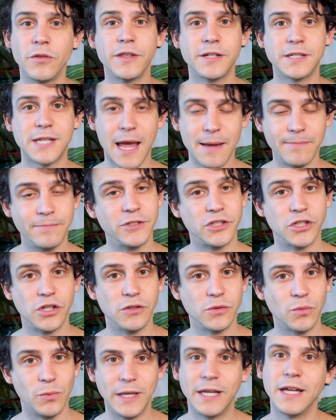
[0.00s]
on the
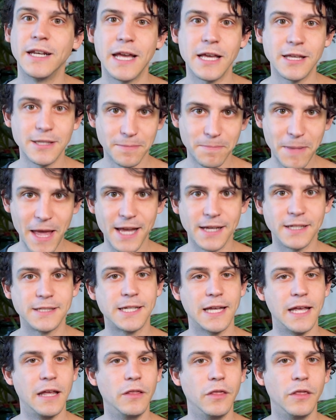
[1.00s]
temperatures we can
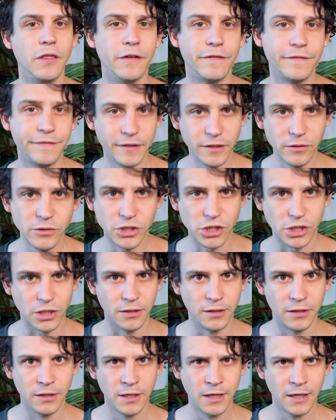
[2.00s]
expect in the
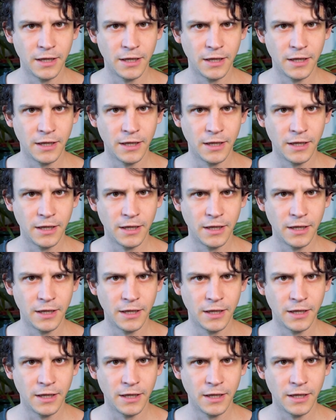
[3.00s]
future.